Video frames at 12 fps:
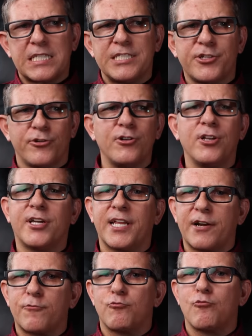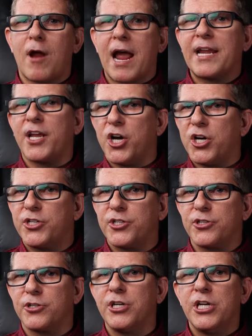So you're looking at right
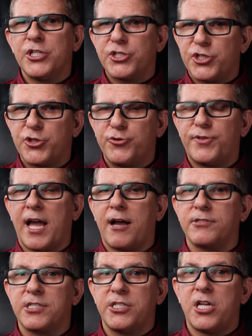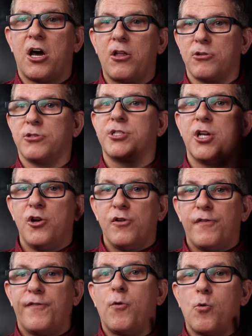under $2,000
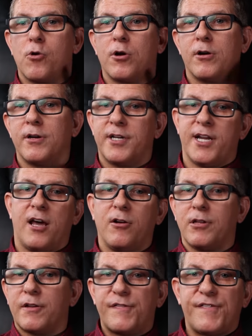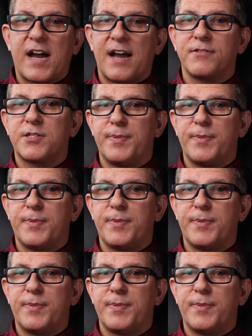for not only five